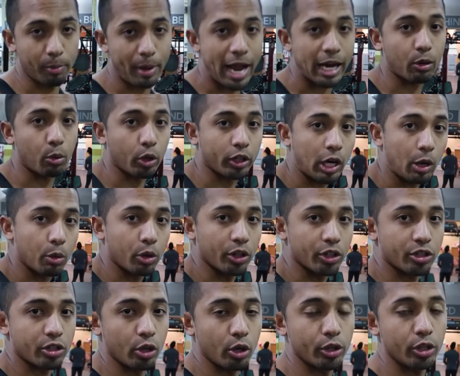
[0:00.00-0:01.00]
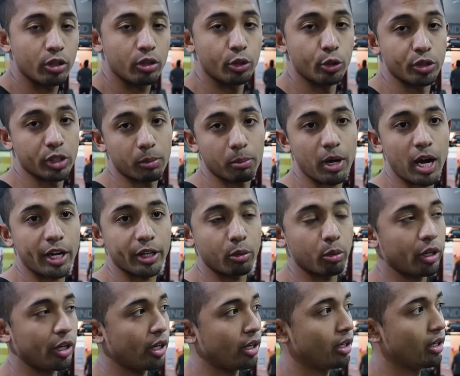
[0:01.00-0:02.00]
the back workout we're gonna show you using body
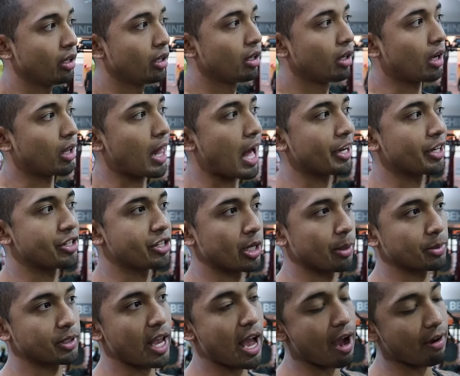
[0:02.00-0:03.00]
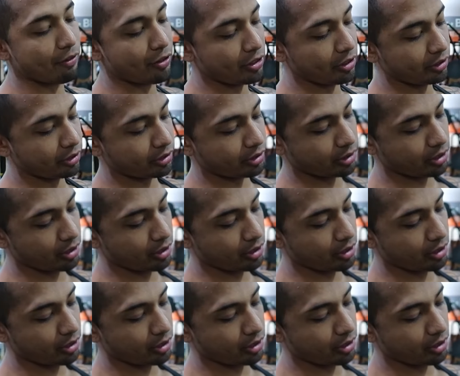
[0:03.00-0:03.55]
weight. A lot of gyms have this.